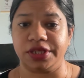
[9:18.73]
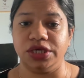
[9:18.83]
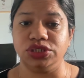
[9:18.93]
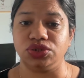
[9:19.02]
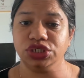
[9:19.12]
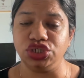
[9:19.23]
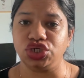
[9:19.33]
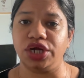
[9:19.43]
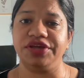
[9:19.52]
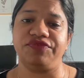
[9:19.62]
So in
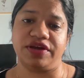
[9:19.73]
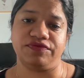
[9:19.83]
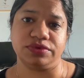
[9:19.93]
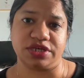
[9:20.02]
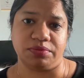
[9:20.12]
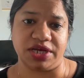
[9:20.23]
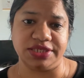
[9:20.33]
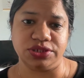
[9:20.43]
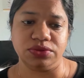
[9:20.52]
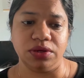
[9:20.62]
short, if I have to
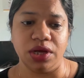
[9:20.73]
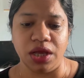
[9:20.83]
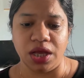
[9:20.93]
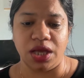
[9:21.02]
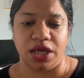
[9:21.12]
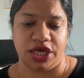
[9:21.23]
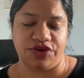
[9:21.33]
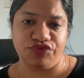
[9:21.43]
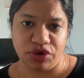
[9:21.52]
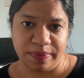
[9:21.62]
summarize you,
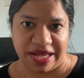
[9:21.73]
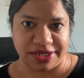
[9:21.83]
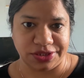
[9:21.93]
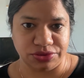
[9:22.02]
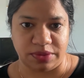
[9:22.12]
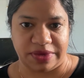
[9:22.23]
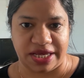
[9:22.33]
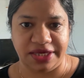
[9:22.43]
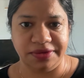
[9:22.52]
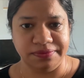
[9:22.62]
if you are planning to
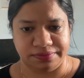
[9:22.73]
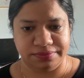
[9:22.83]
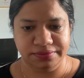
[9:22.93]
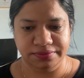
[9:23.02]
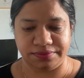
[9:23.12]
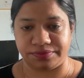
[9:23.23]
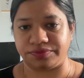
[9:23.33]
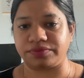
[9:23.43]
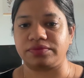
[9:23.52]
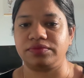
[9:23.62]
apply,
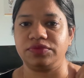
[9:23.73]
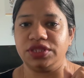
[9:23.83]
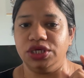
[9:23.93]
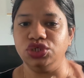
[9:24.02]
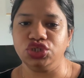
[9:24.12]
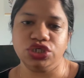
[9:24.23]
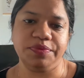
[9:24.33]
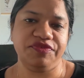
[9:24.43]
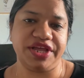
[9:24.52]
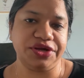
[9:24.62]
you should be
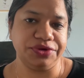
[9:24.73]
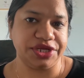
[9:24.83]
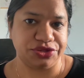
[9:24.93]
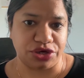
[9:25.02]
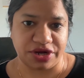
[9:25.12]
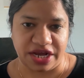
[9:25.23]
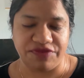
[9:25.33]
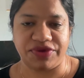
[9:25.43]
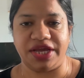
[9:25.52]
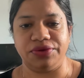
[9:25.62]
very good in your
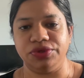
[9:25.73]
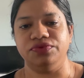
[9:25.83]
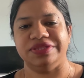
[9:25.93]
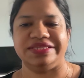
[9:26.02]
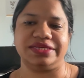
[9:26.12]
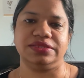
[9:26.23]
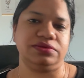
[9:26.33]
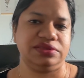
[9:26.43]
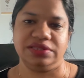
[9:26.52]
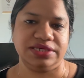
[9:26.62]
craft. I know you will say
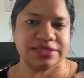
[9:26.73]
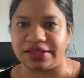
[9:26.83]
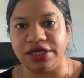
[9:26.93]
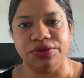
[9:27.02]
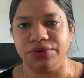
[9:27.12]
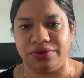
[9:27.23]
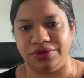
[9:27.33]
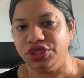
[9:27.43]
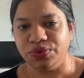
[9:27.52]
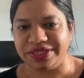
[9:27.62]
there is nothing
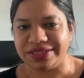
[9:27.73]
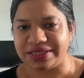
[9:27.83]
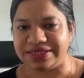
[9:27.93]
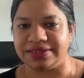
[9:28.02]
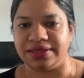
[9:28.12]
new in this.